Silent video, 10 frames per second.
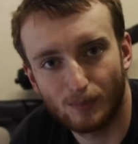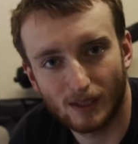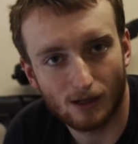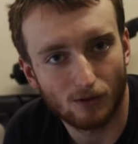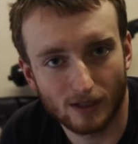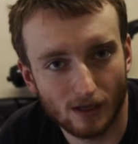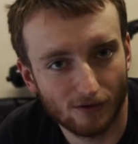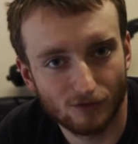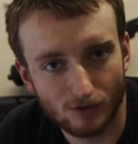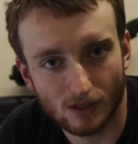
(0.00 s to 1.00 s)
been out on it a
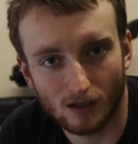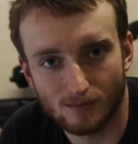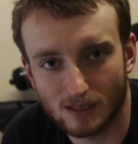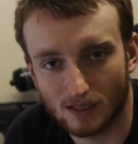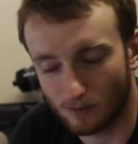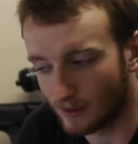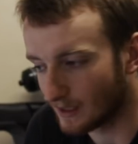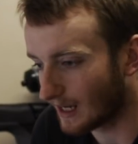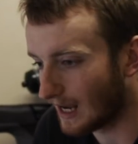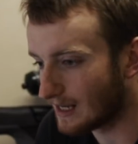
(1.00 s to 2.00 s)
few times this
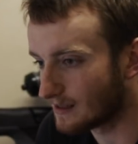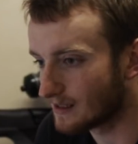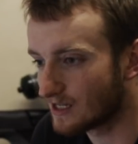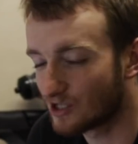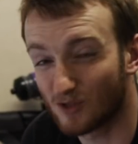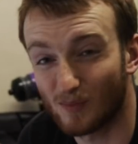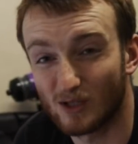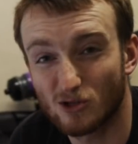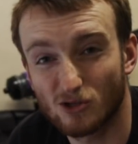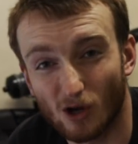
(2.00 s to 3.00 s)
week, and it's just
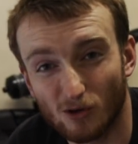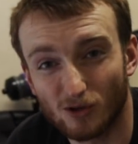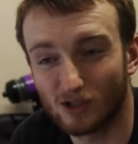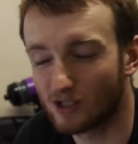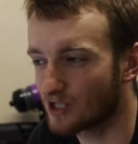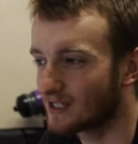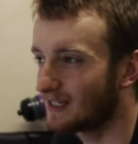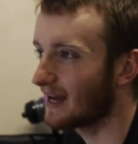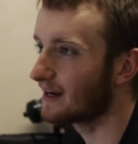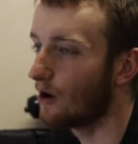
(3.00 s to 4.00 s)
been so good at just
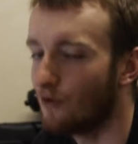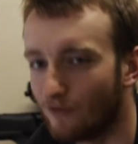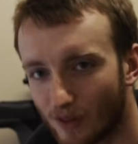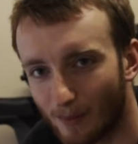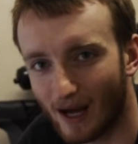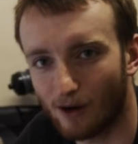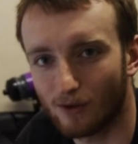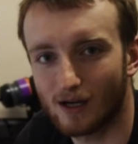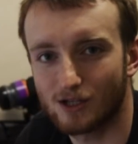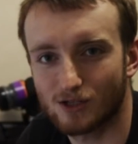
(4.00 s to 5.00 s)
getting over the
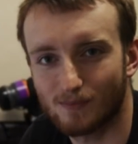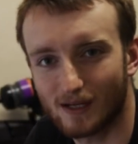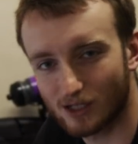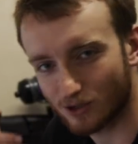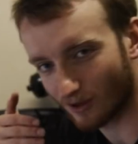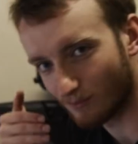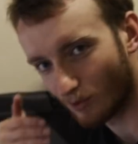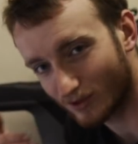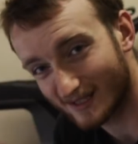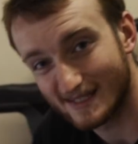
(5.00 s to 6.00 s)
power and just making sure I'm
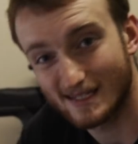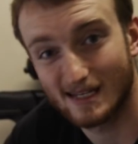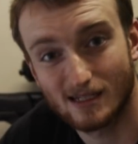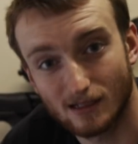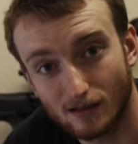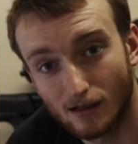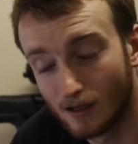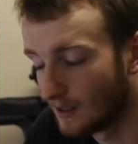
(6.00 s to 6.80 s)
more consistent.